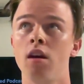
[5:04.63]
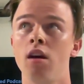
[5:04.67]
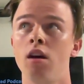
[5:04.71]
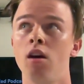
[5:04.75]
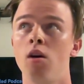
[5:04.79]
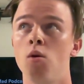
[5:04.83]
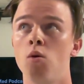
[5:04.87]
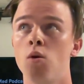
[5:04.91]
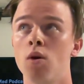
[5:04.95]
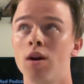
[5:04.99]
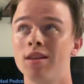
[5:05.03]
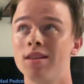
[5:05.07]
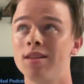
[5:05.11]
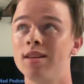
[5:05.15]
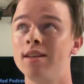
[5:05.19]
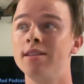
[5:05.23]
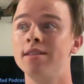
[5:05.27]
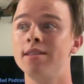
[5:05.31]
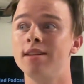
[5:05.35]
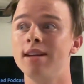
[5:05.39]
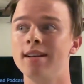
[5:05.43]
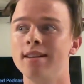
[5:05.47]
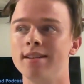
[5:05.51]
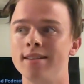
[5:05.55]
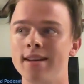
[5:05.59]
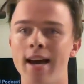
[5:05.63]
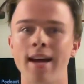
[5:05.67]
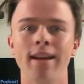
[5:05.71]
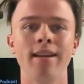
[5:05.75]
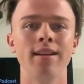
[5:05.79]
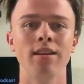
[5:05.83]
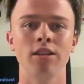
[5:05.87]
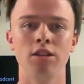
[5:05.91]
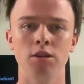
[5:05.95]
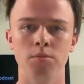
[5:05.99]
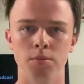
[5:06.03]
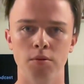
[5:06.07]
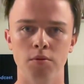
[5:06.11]
or at least intending
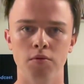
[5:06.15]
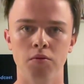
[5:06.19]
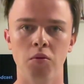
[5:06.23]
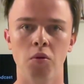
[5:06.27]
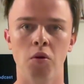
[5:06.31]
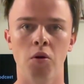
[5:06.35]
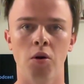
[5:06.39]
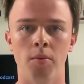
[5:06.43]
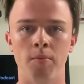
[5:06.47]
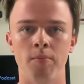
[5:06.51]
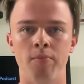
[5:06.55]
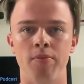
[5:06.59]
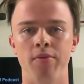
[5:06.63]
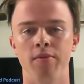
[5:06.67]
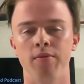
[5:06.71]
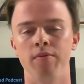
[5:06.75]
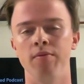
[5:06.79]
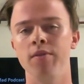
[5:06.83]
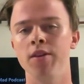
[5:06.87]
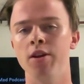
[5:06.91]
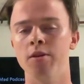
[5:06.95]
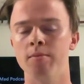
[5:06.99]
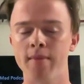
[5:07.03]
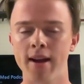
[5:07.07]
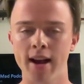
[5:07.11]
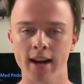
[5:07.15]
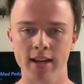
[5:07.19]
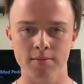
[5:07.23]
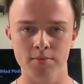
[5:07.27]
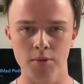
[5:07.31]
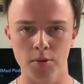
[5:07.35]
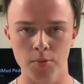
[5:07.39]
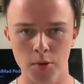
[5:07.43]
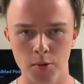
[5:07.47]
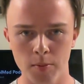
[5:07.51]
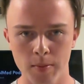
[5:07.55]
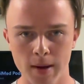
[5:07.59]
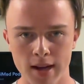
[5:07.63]
to perform, near
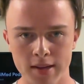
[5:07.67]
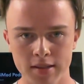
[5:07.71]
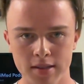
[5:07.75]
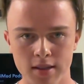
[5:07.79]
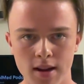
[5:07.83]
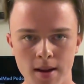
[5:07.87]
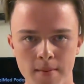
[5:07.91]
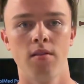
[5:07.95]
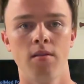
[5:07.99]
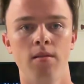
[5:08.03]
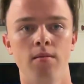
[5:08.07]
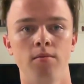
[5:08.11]
maximum capacity.